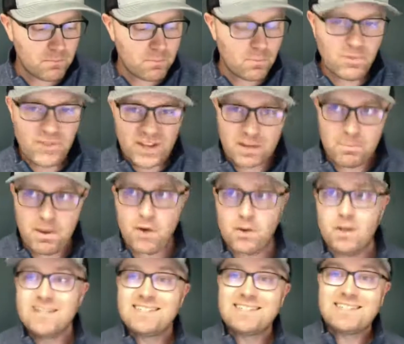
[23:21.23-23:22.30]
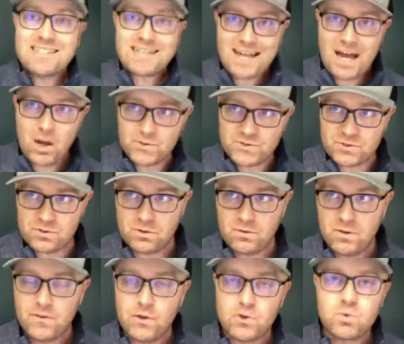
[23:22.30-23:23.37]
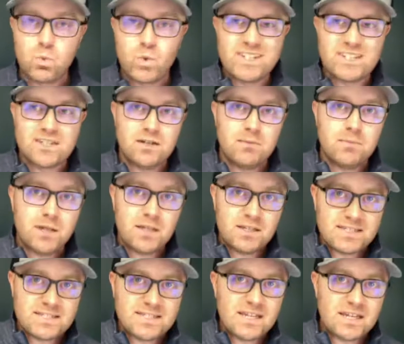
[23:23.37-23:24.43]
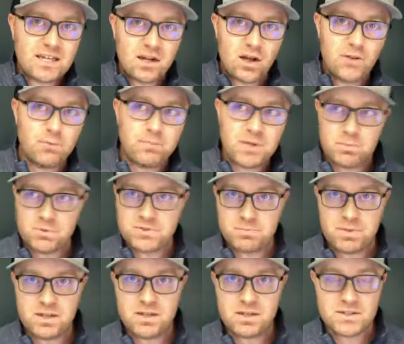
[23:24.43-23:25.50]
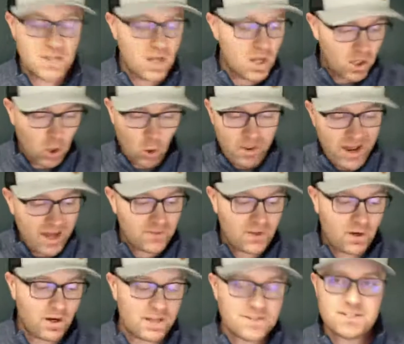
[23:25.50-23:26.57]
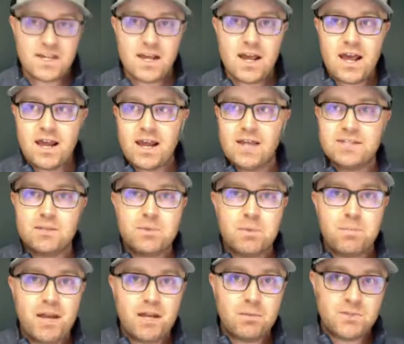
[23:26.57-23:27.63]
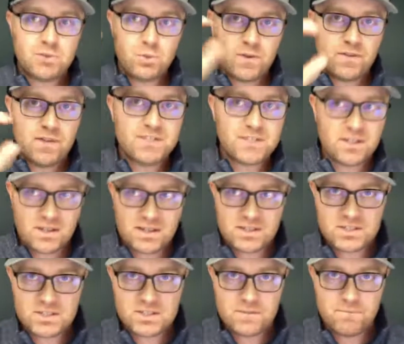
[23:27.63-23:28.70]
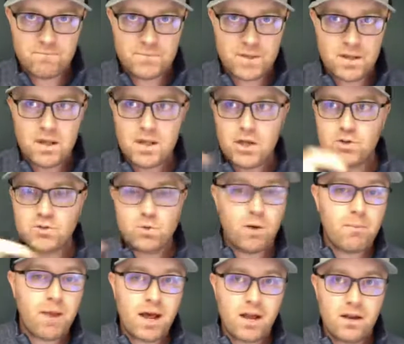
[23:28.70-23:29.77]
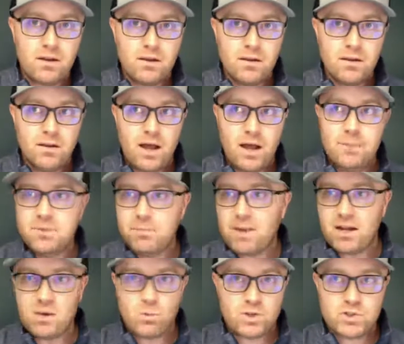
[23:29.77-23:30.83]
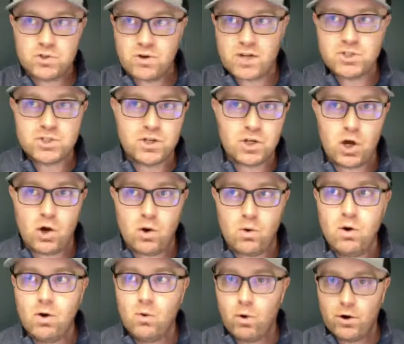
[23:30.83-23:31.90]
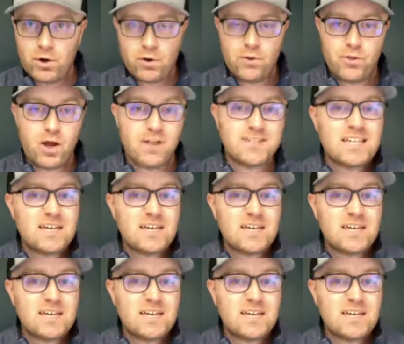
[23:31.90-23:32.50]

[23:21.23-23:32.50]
Think about it. Seek counsel. There's wisdom in seeking other people's opinions. Go back there and say, hey guys, I'm debating between this and this. Here's where I'm at. I'm debating what direction to go. What are your thoughts?